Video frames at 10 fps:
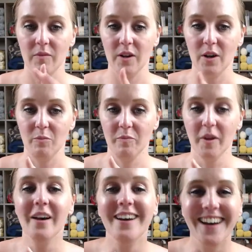There you
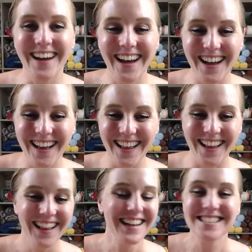
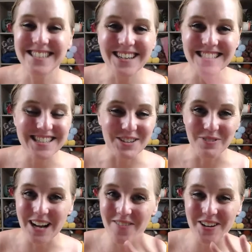go. Seriously,
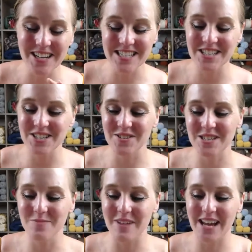whatever you need to do
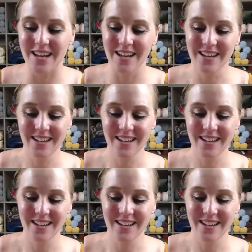to make